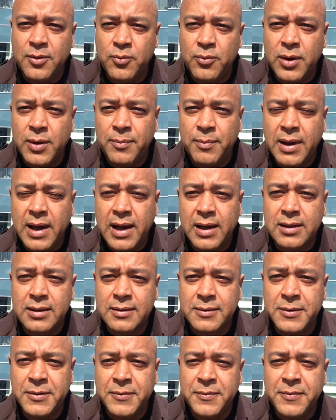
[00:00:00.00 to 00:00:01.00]
went back
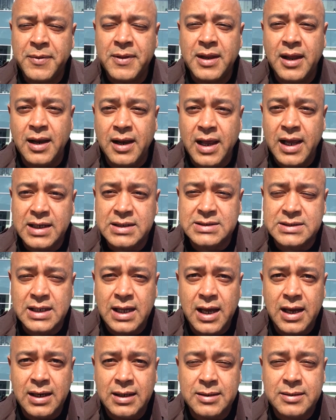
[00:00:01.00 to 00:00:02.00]
the next
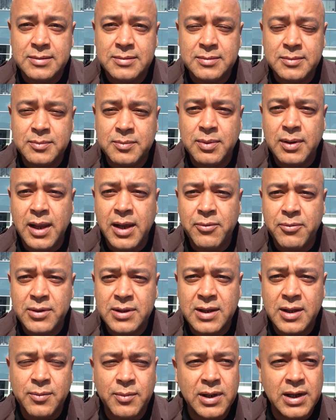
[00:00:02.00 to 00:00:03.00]
night, played
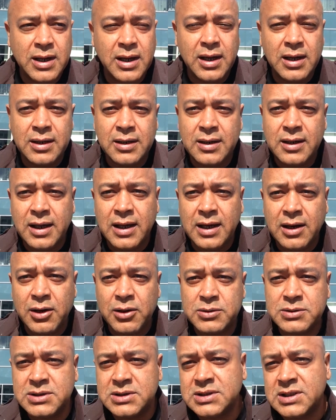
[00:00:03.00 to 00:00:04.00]
with them again. And I
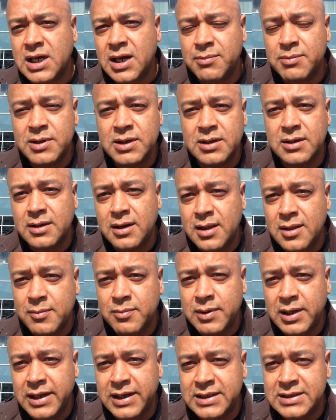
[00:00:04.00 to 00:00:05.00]
also stopped in another
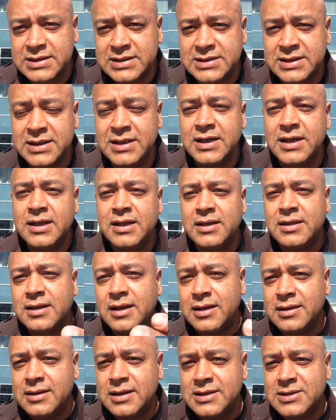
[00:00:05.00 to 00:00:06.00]
place
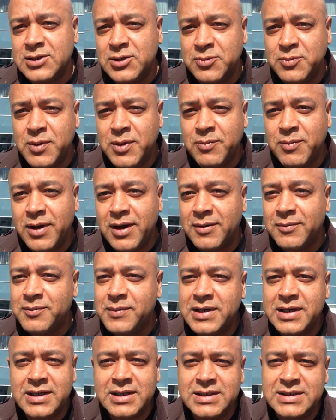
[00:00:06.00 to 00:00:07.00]
that they told me about
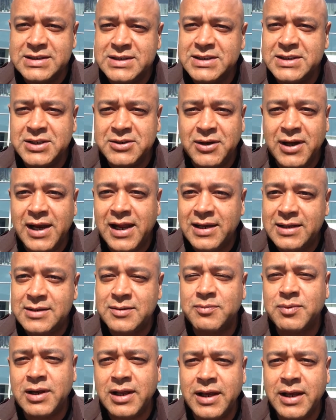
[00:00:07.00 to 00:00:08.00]
because, you know, I like
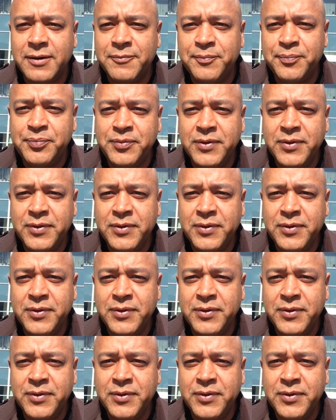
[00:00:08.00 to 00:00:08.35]
to play.